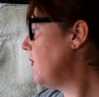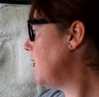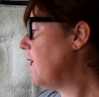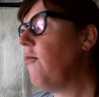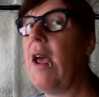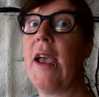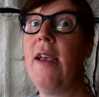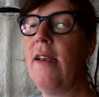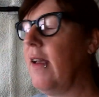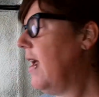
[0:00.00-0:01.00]
the
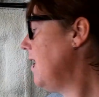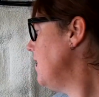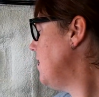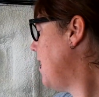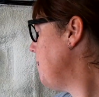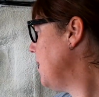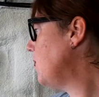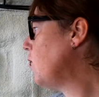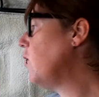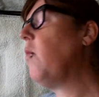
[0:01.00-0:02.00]
ring,
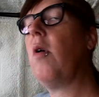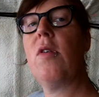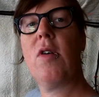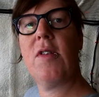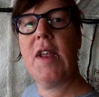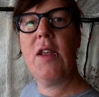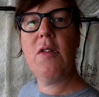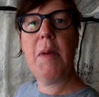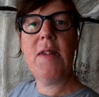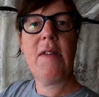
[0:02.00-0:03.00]
is all one
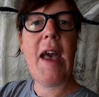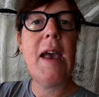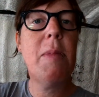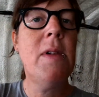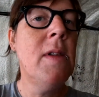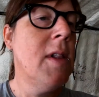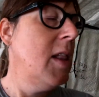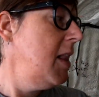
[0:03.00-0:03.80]
continuous piece of cable.